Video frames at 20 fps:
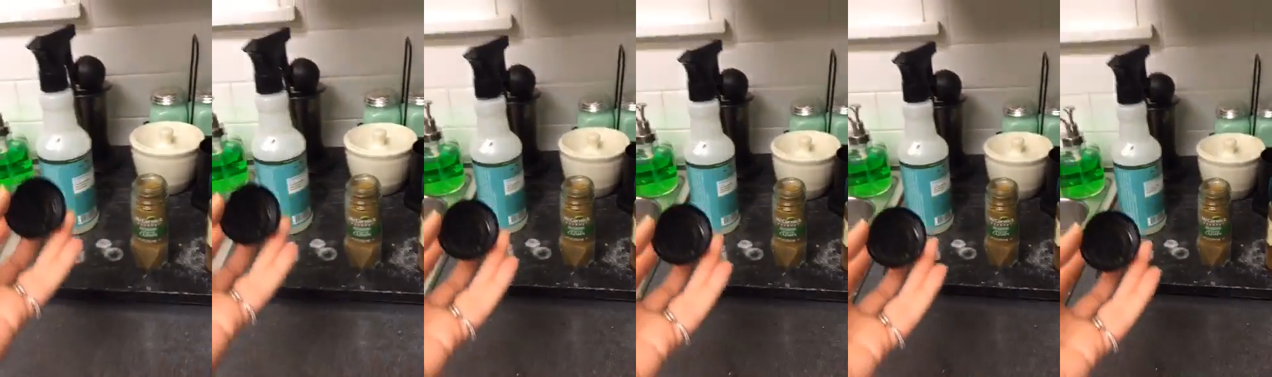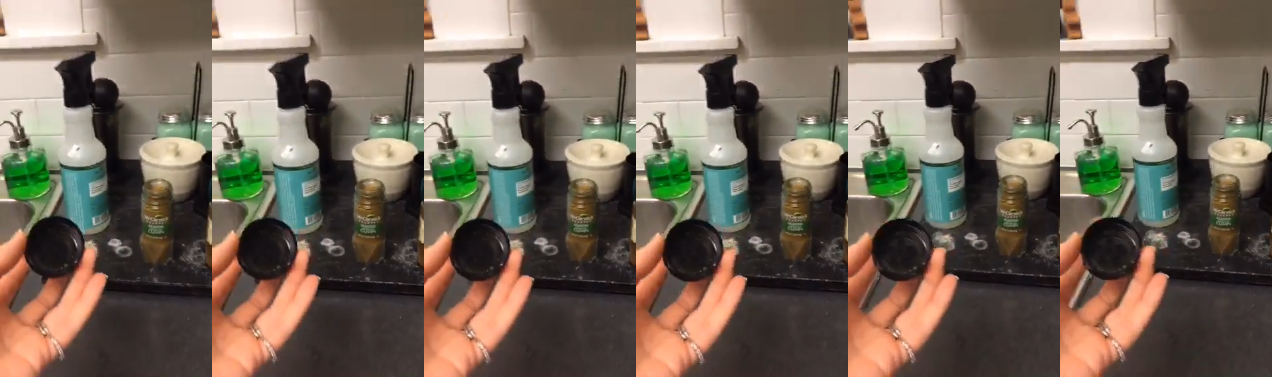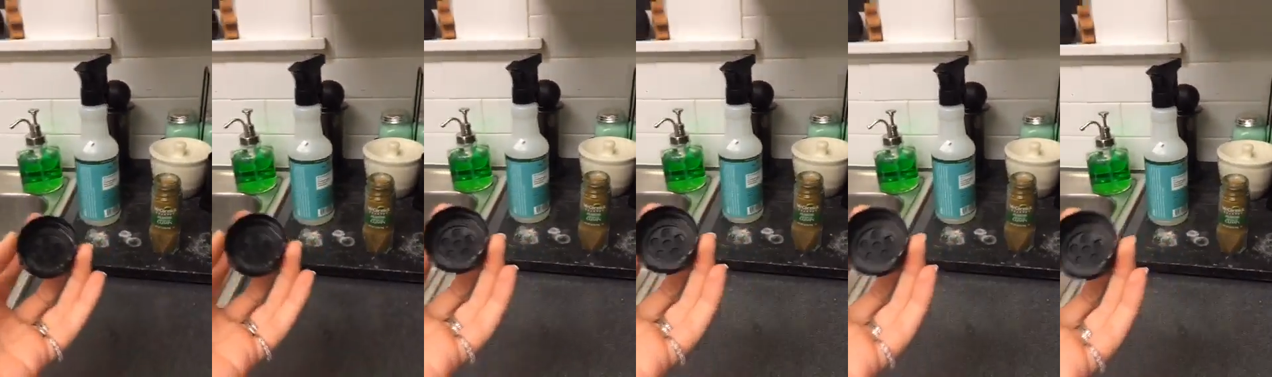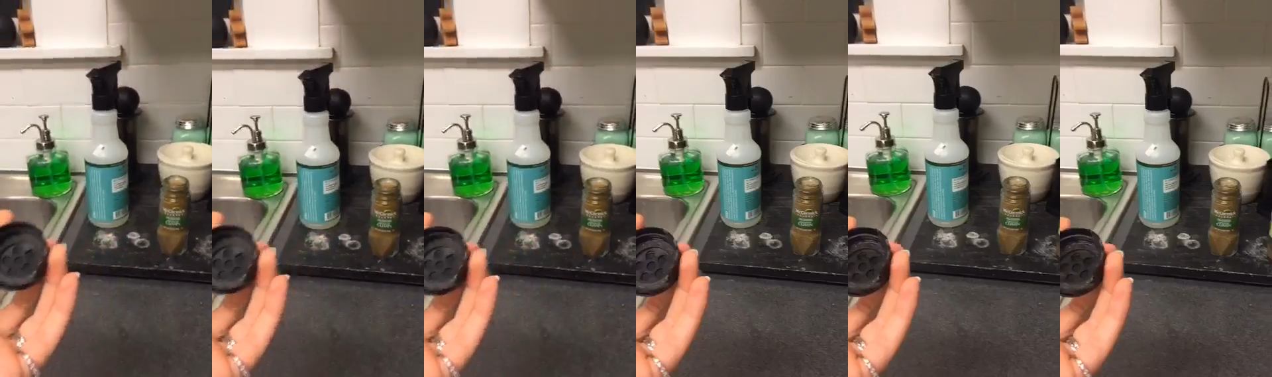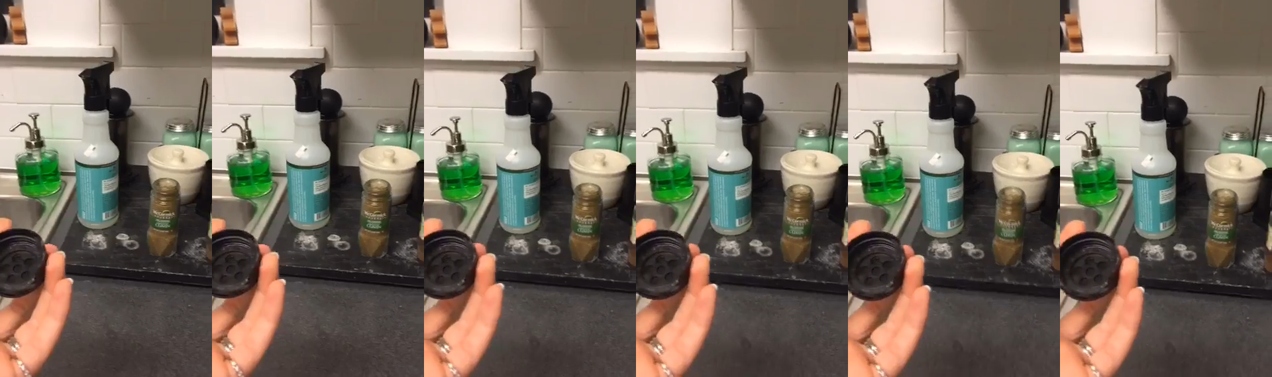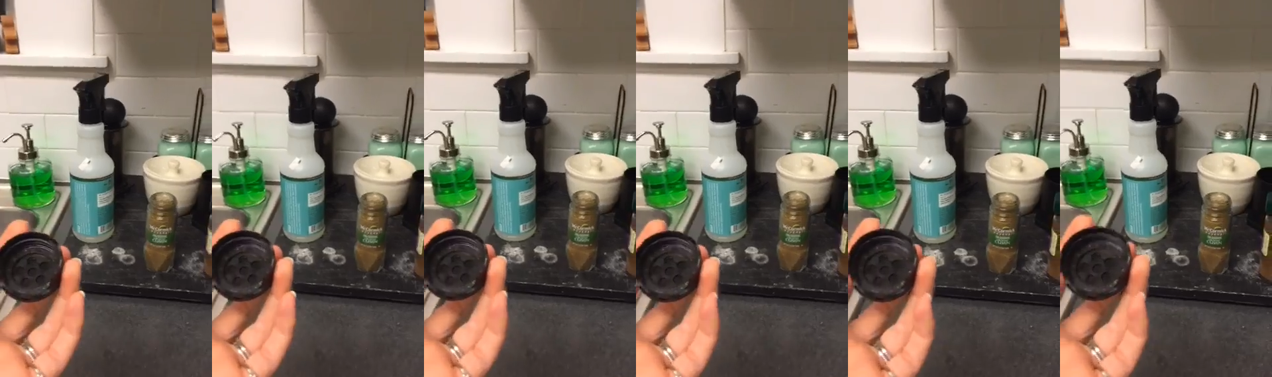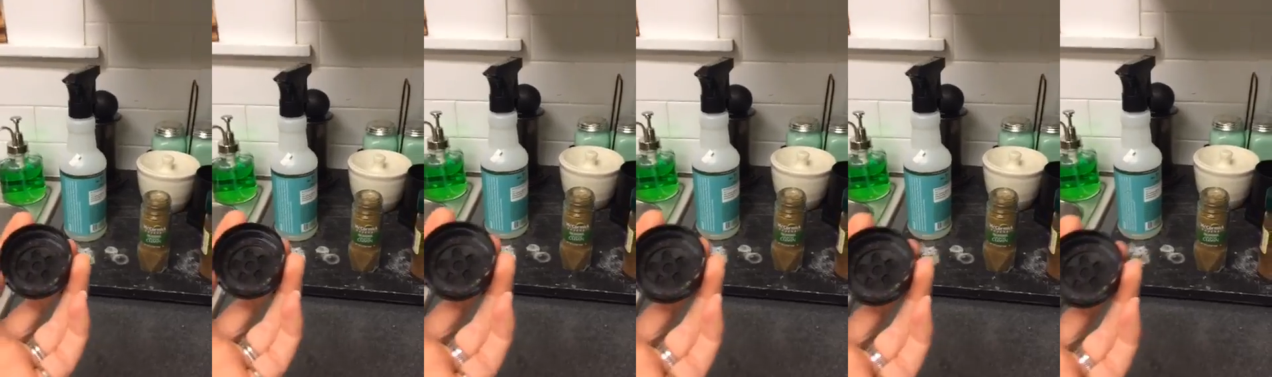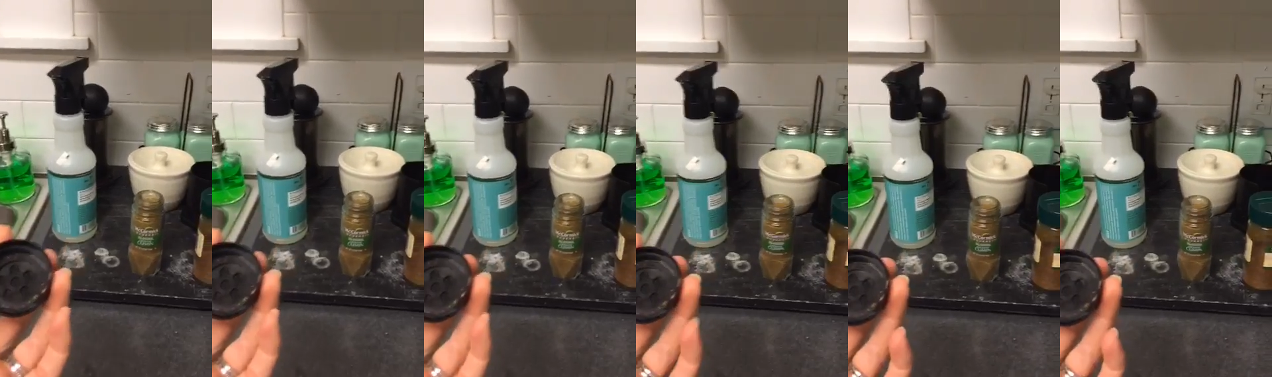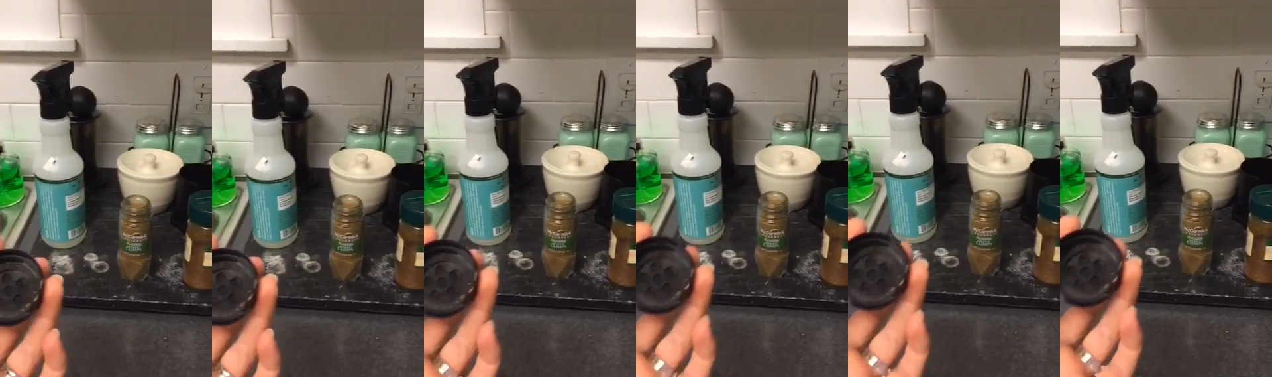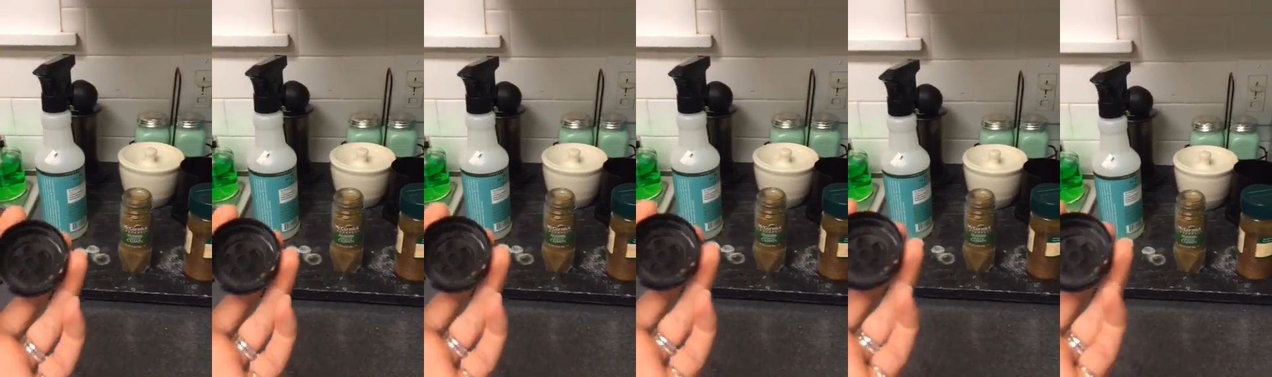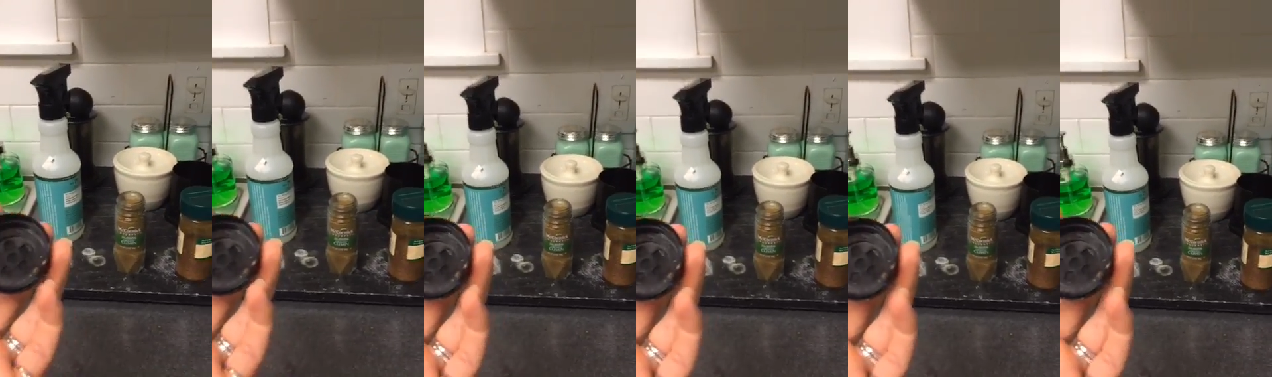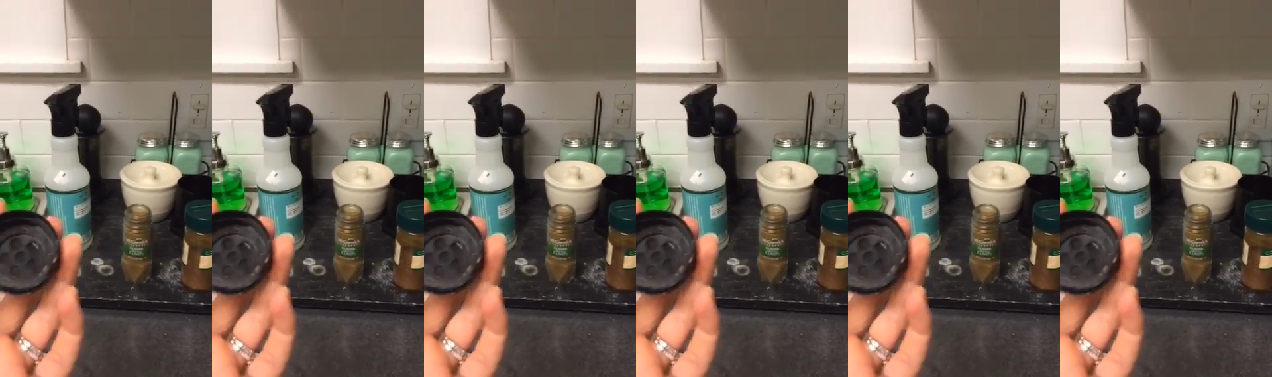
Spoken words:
[unreadable: no face in view]